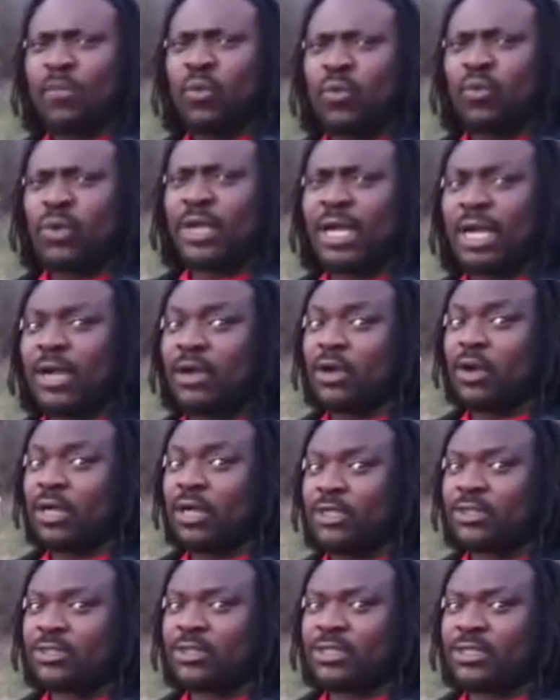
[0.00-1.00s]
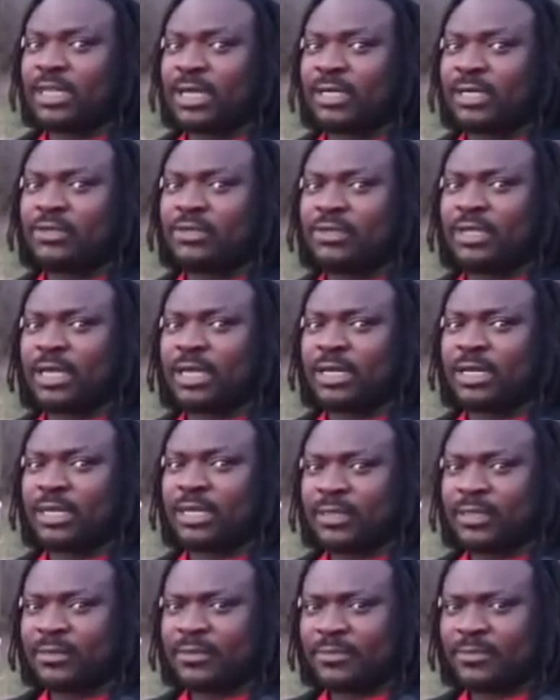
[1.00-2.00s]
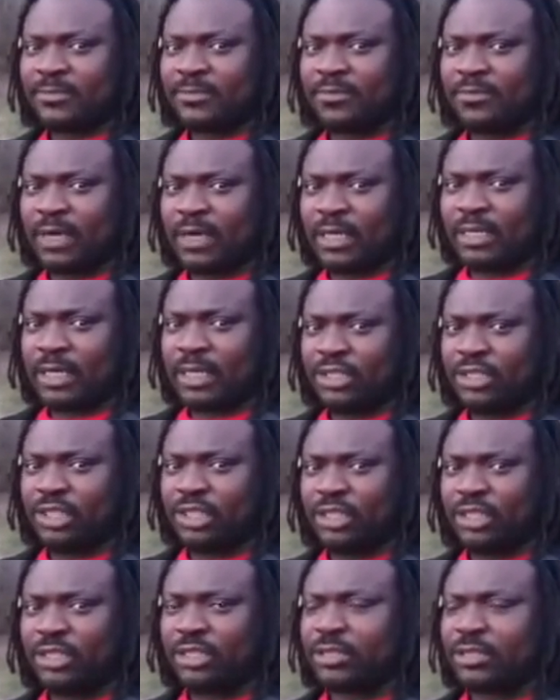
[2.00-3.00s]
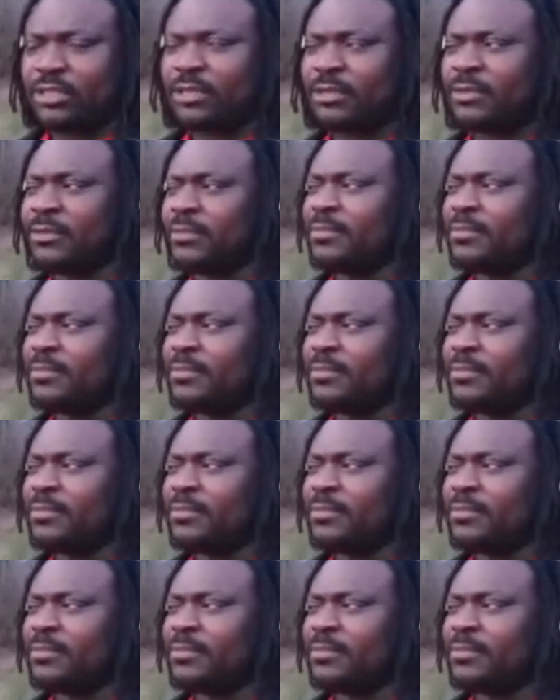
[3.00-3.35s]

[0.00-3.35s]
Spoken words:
We are going to stand together for that Jesus.